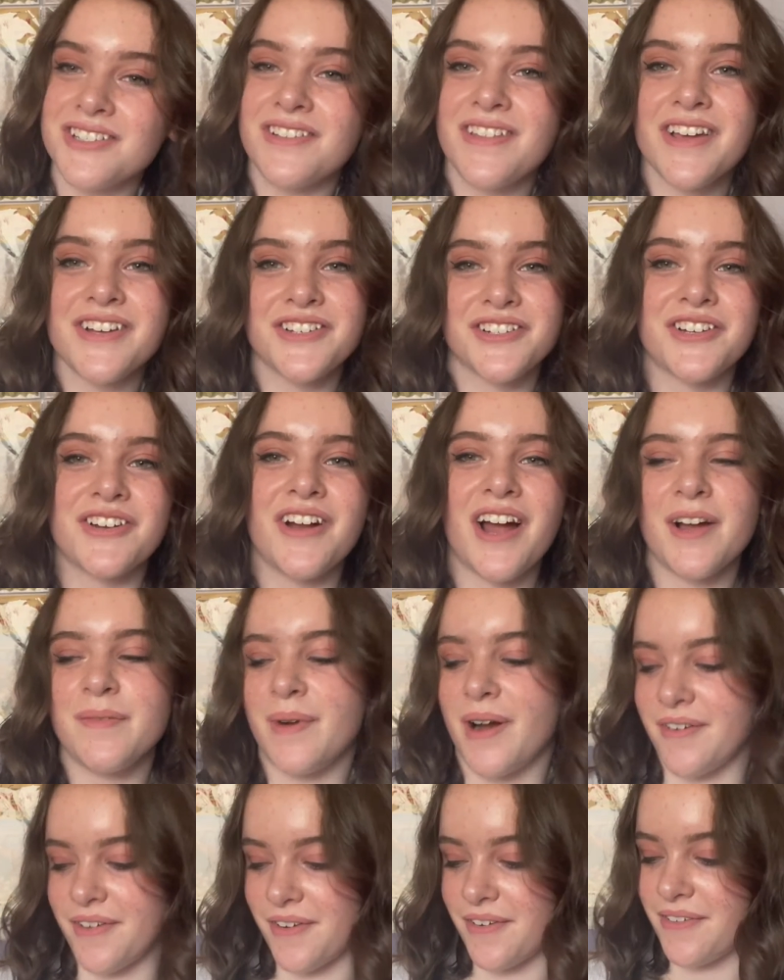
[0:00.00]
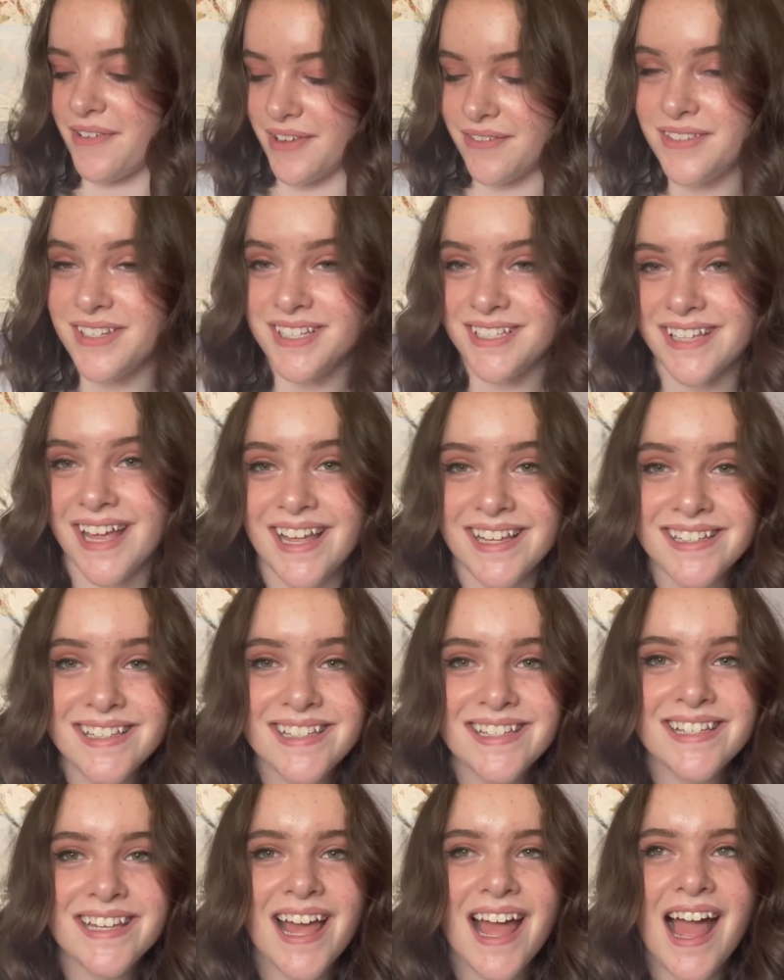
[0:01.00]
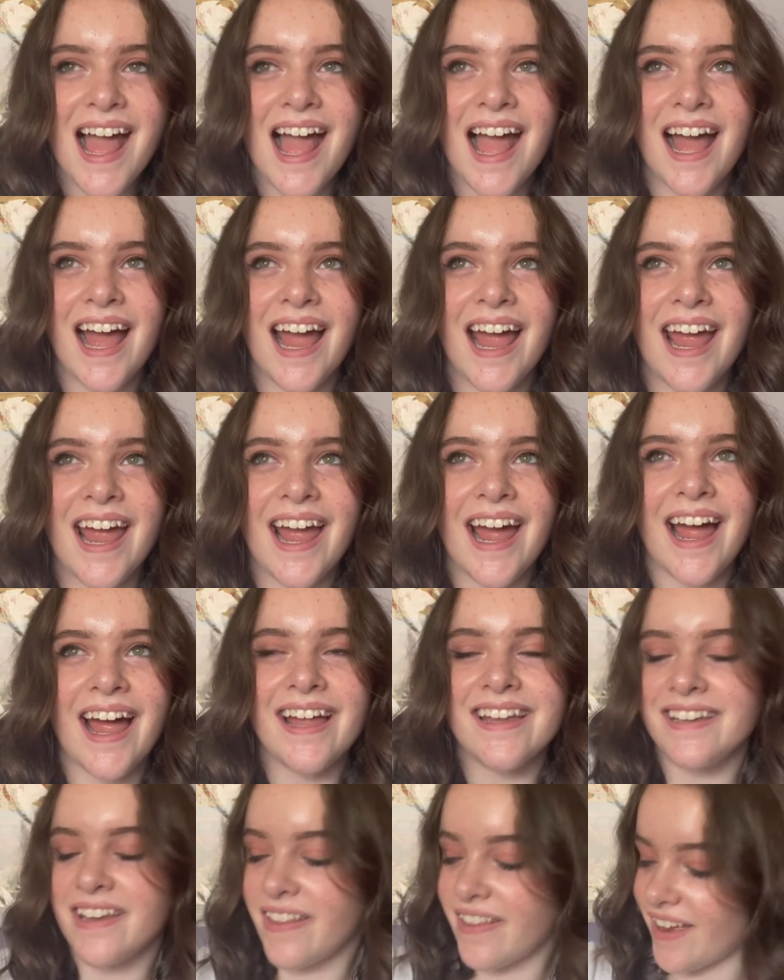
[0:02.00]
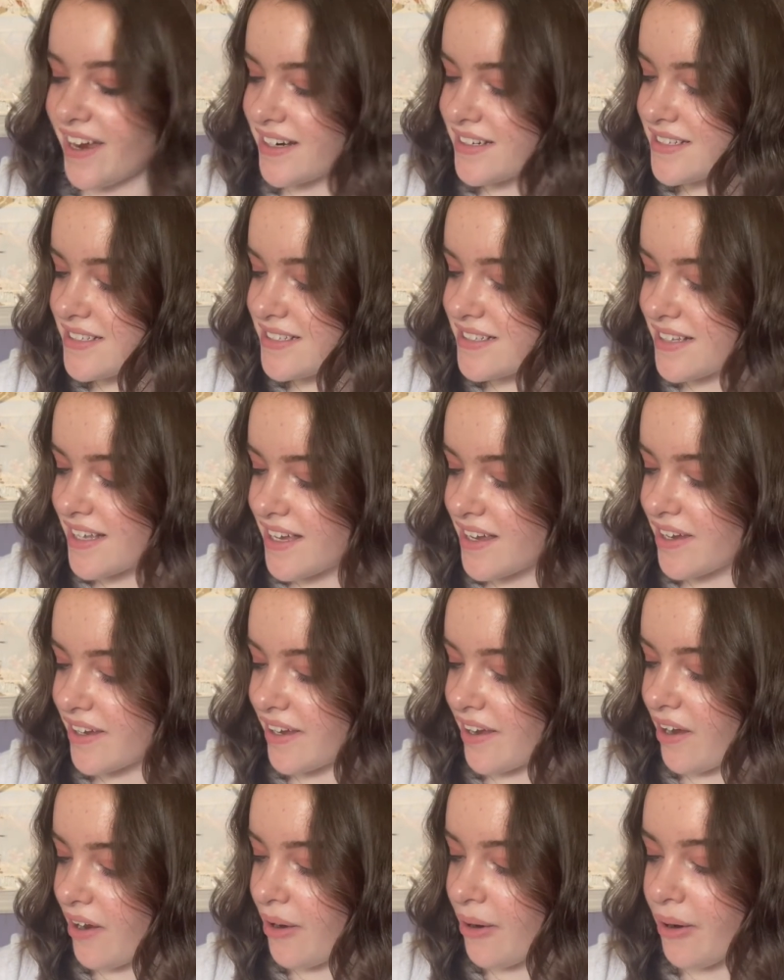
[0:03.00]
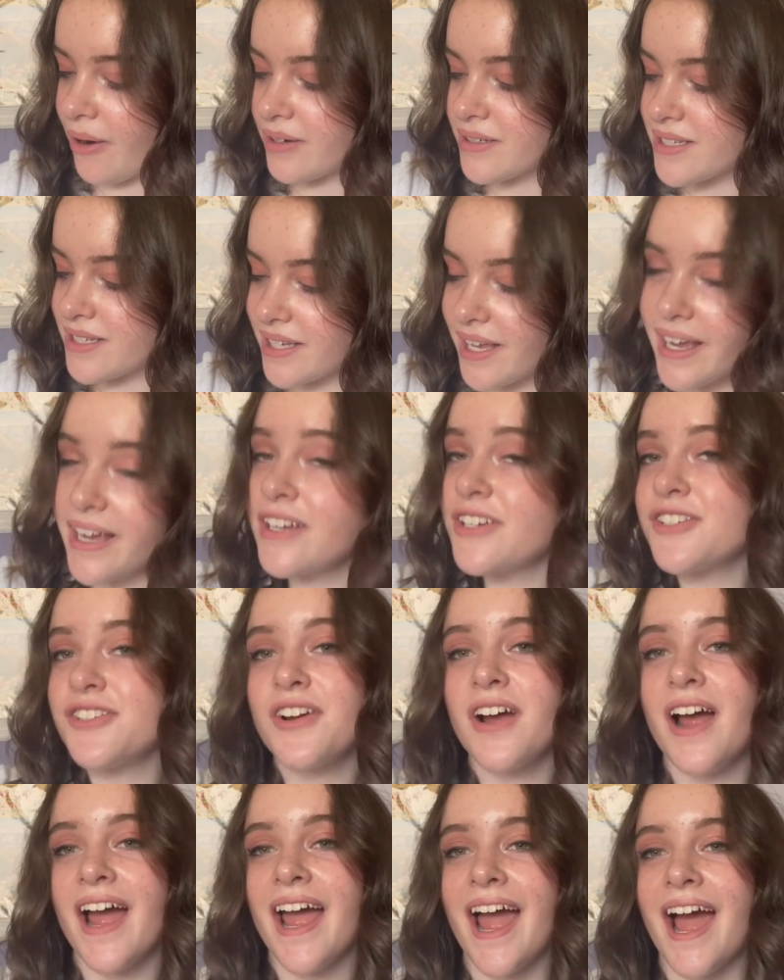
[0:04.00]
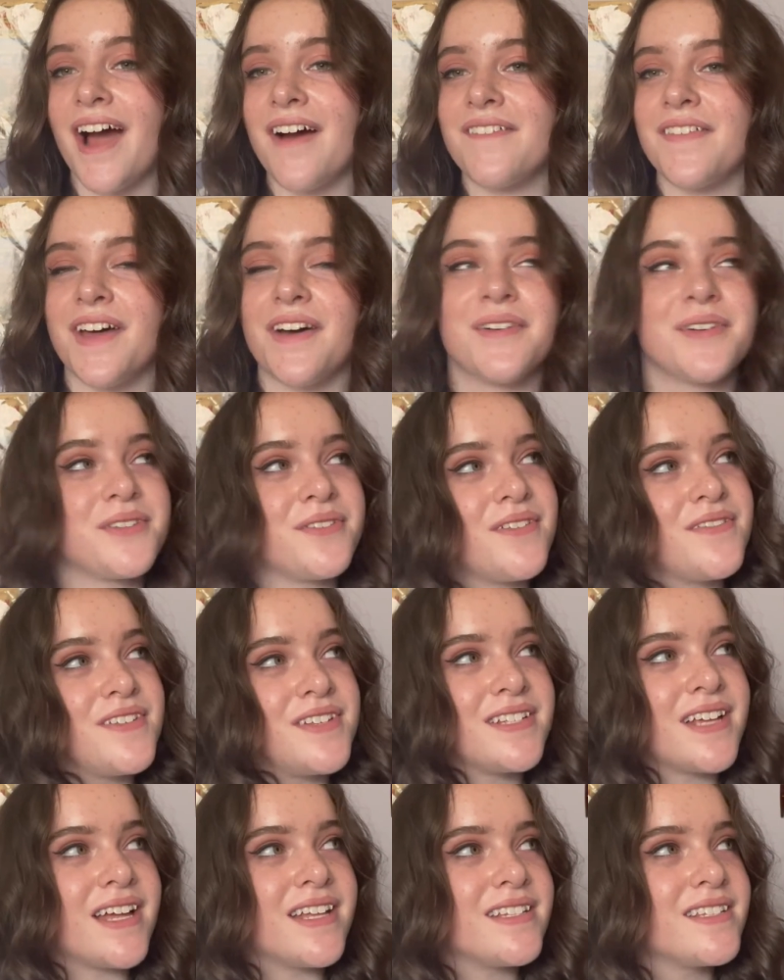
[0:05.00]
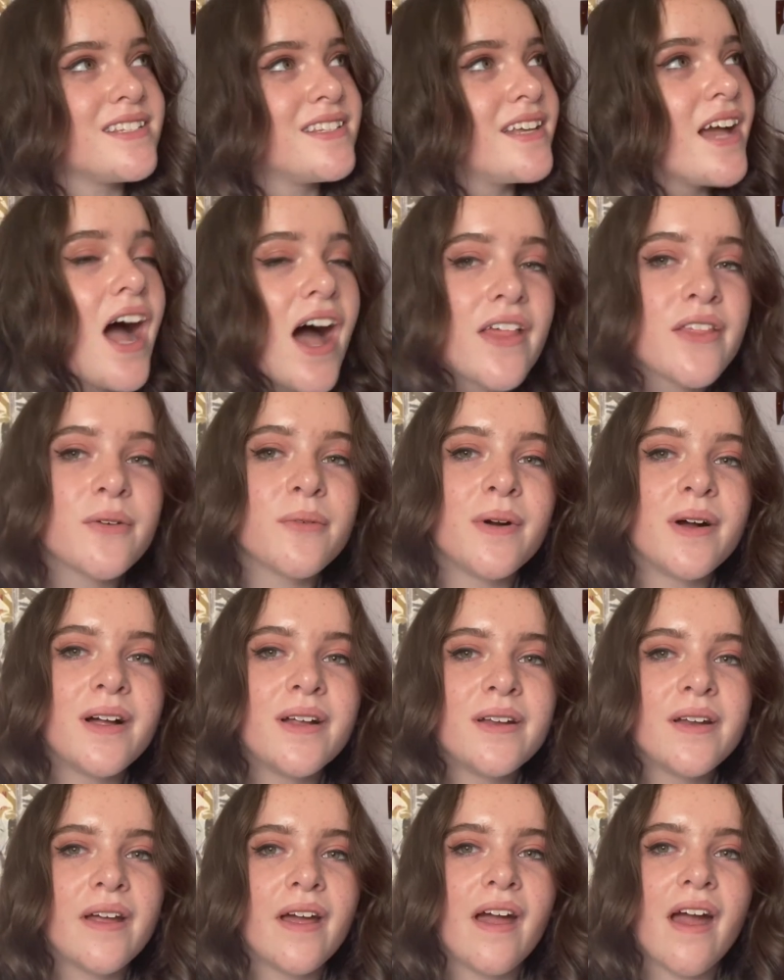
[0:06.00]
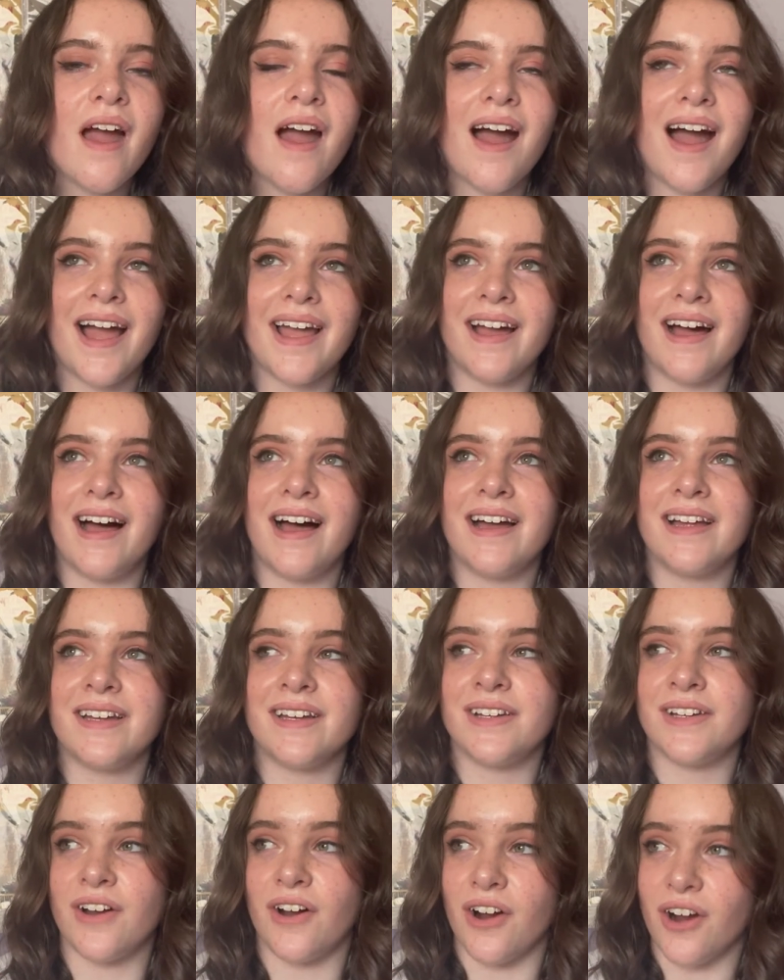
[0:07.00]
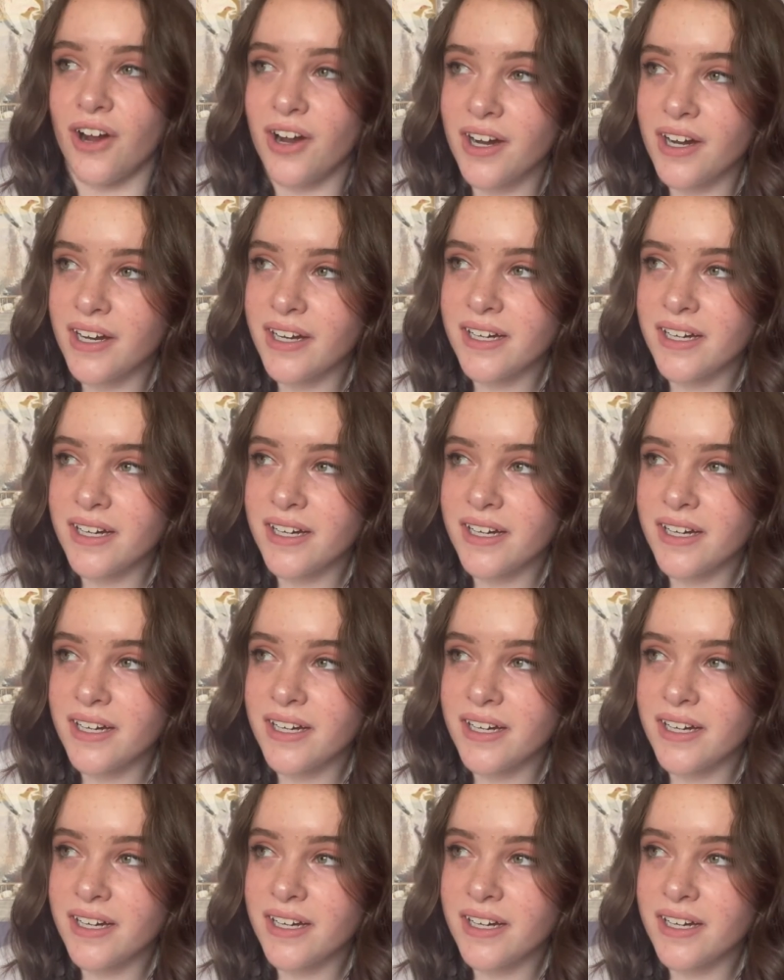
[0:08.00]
that shirt I bought her 50 cents and that's the second shirt I have that was 50 cents. The other one I got in an ARC